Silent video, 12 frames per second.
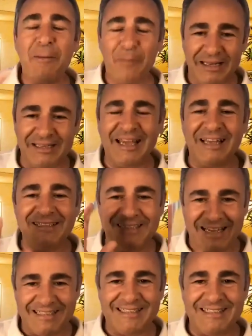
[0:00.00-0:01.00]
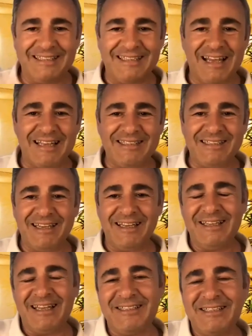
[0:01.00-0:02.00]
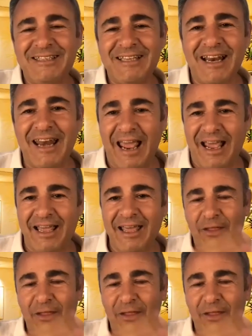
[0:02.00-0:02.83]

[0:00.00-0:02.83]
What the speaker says: But that's the technique.